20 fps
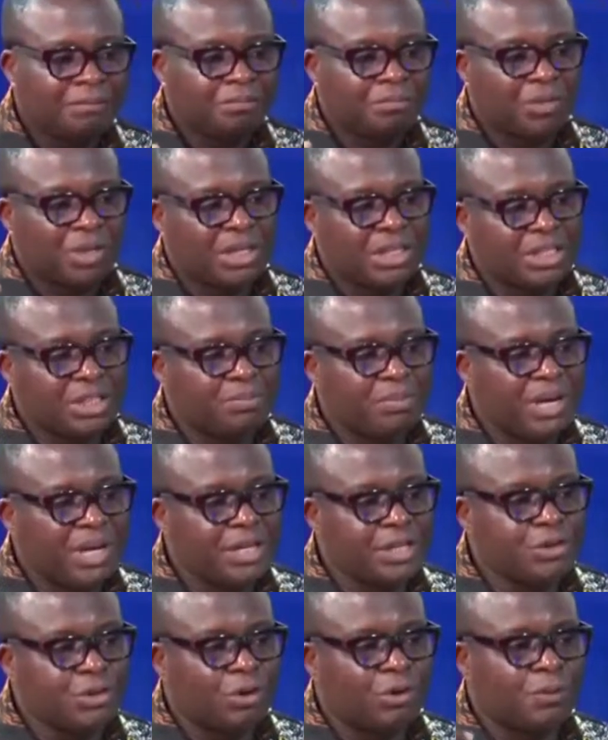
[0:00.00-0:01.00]
it is
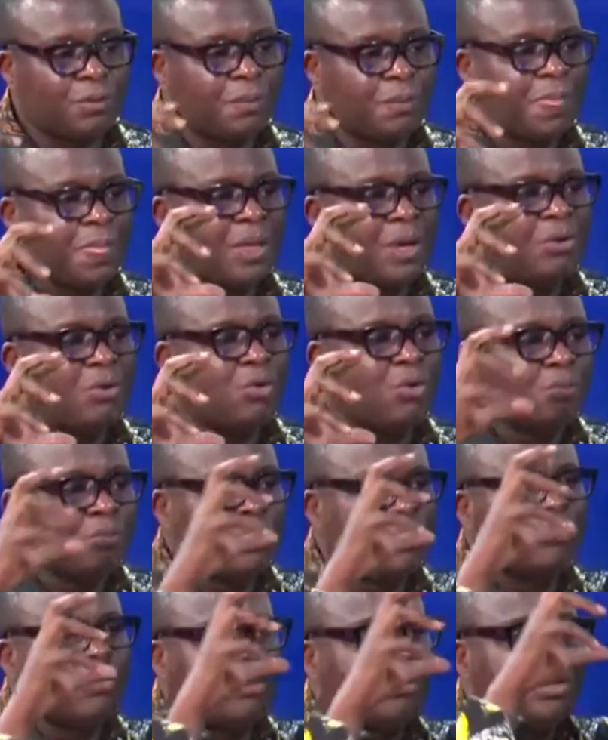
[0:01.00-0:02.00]
based on will
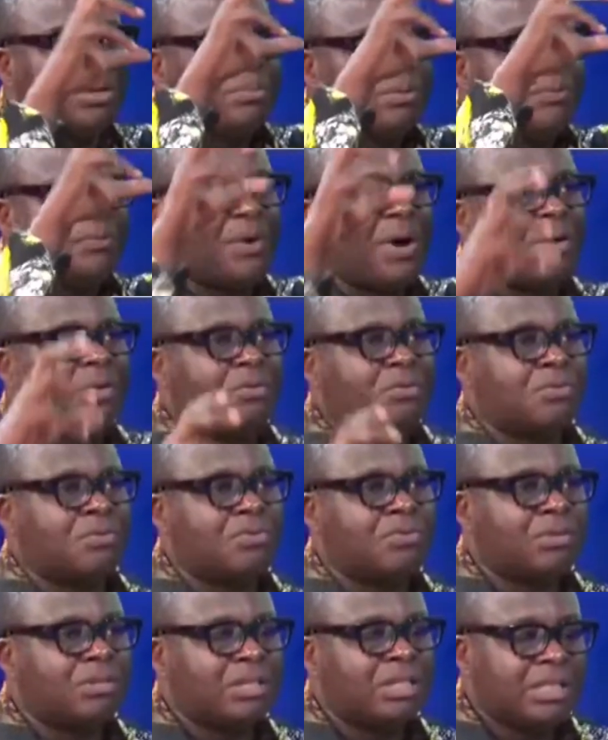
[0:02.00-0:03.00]
be
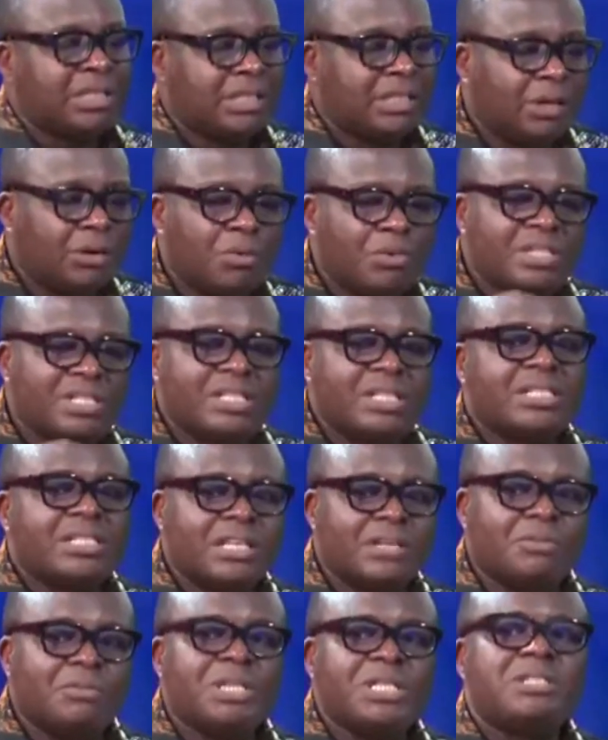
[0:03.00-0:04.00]
found. Now, would you
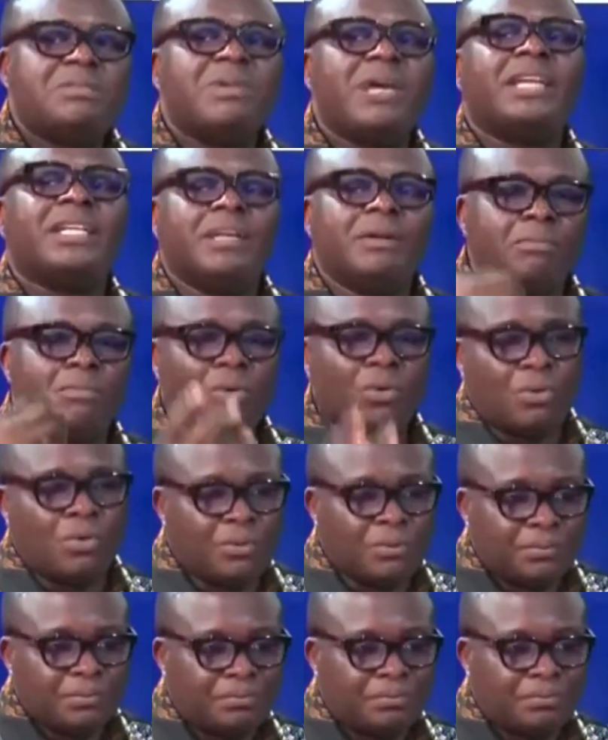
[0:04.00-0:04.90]
say, will be to me more?